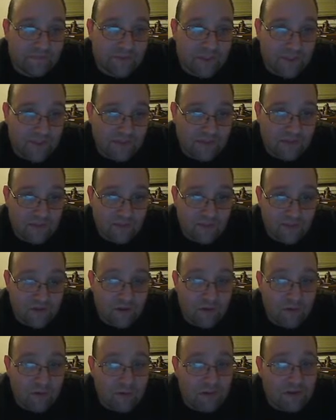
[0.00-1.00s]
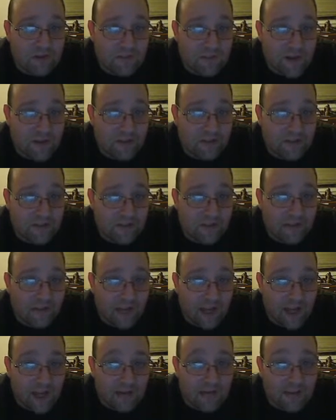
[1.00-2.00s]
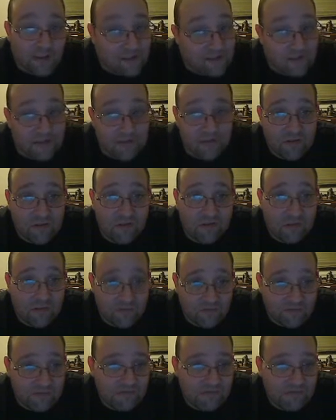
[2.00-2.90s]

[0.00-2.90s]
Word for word: This is some strong words about your tongue, guys, and it's the truth.